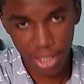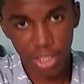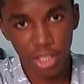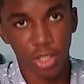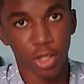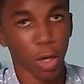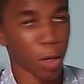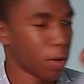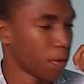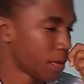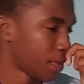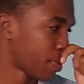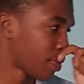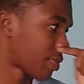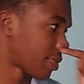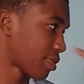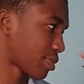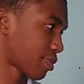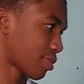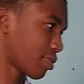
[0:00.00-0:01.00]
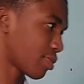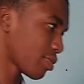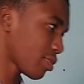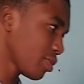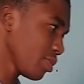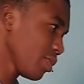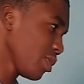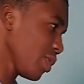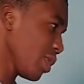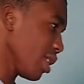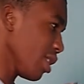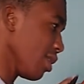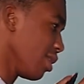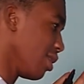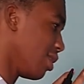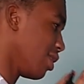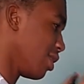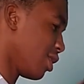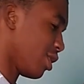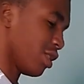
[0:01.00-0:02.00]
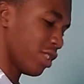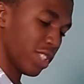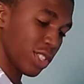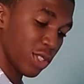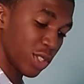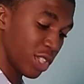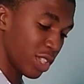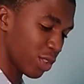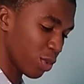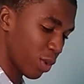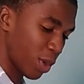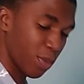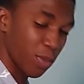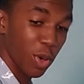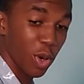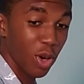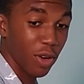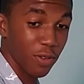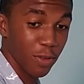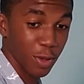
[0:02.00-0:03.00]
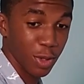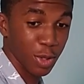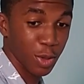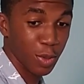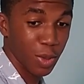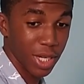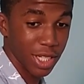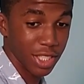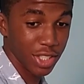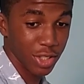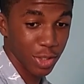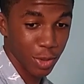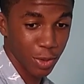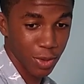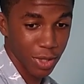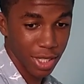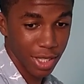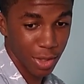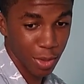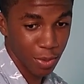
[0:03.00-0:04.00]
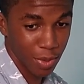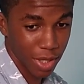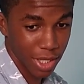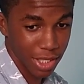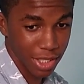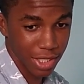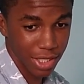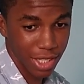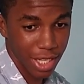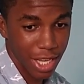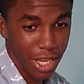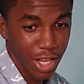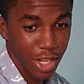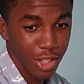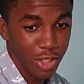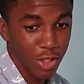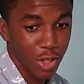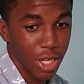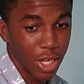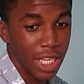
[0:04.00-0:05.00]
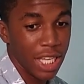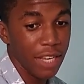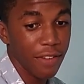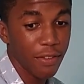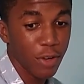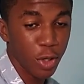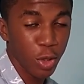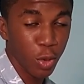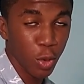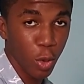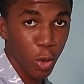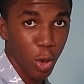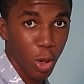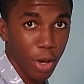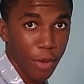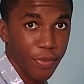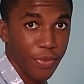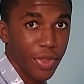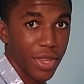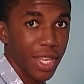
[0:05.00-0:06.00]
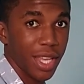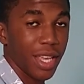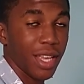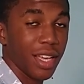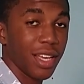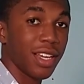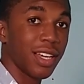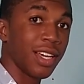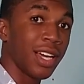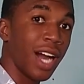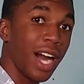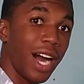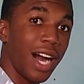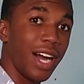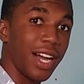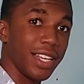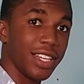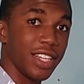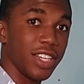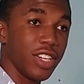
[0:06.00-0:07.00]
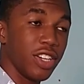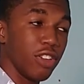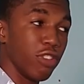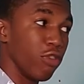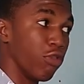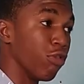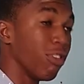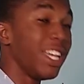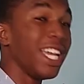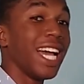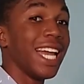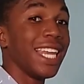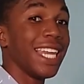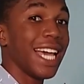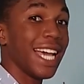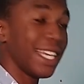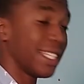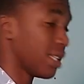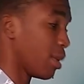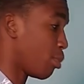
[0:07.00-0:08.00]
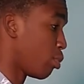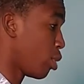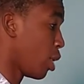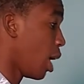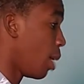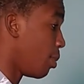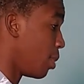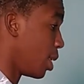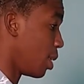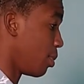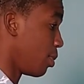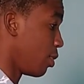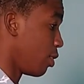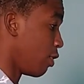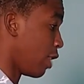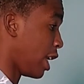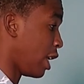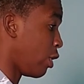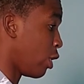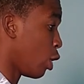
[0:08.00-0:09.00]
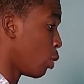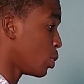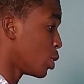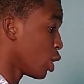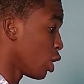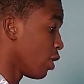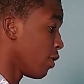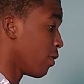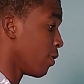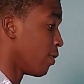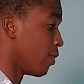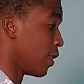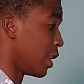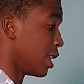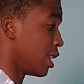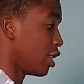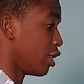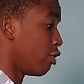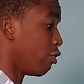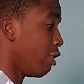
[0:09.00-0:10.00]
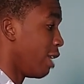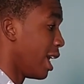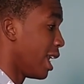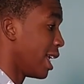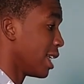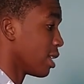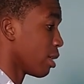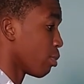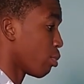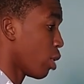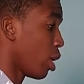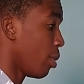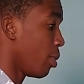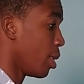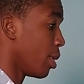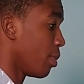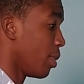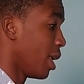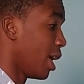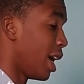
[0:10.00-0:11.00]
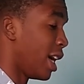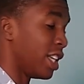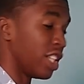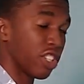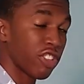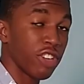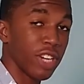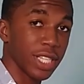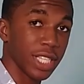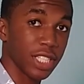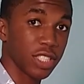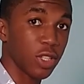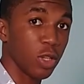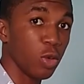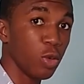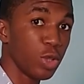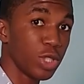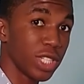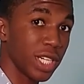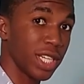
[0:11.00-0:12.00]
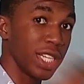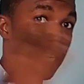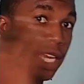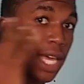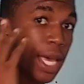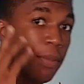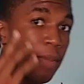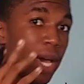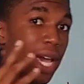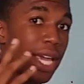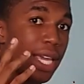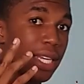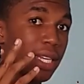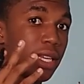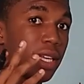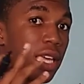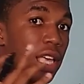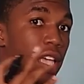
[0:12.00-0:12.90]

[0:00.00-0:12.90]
So this one powerful. Look upon this now. Look upon this. So even though God realized a problem, right? You observe and you realize a problem and he create a solution in their mind.